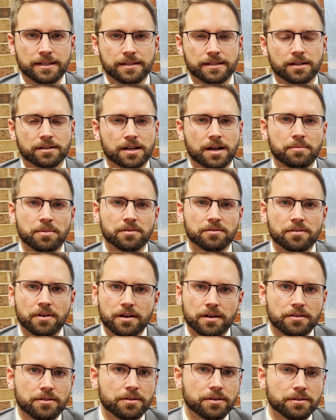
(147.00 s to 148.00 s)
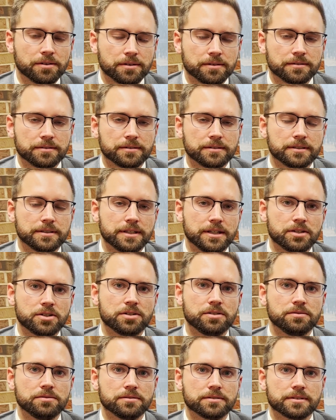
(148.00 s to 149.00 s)
Now, a couple of other
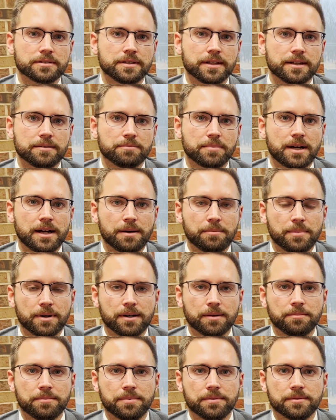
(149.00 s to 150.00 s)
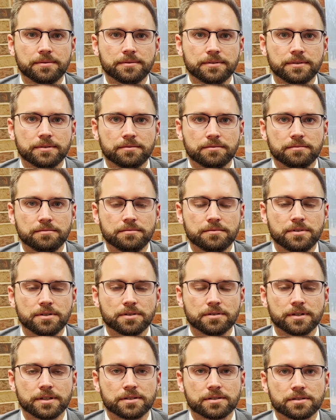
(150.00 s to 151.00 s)
issues that pop up
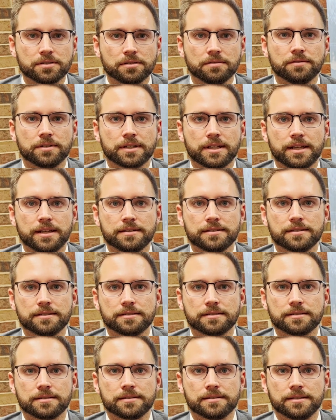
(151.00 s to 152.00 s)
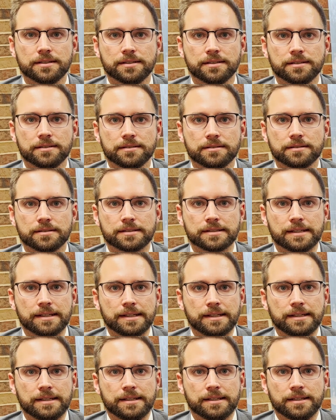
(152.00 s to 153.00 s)
during SIRVA cases is,
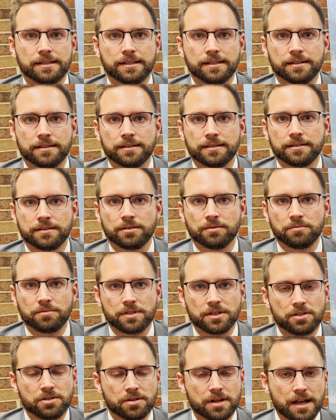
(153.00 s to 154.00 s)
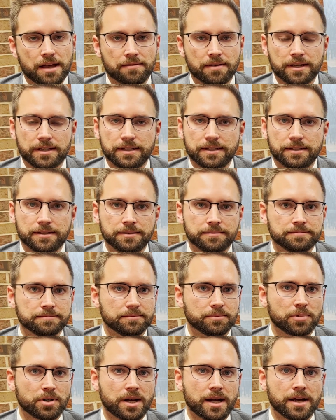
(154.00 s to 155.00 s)
did you have any
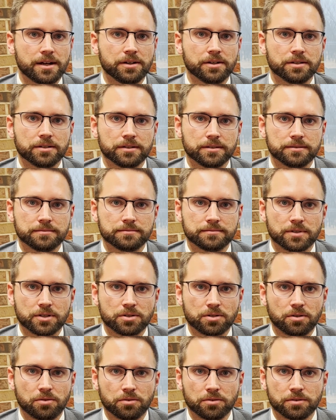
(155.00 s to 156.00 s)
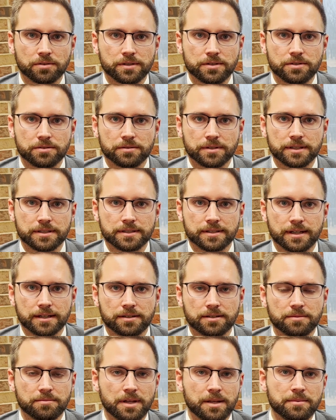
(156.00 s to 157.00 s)
prior shoulder injuries that
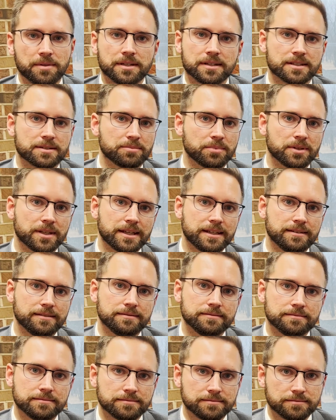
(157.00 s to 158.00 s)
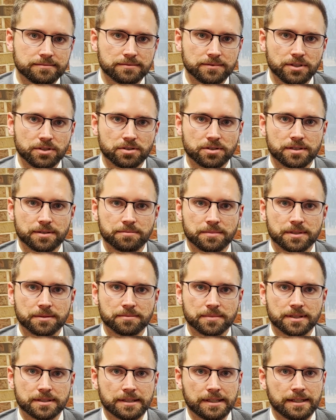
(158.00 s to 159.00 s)
could maybe explain your
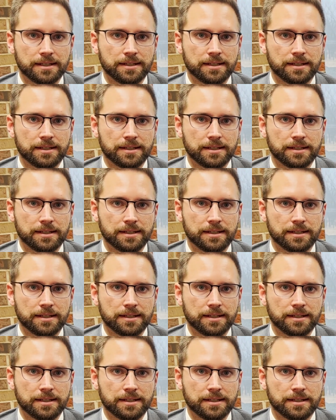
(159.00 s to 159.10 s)
symptoms?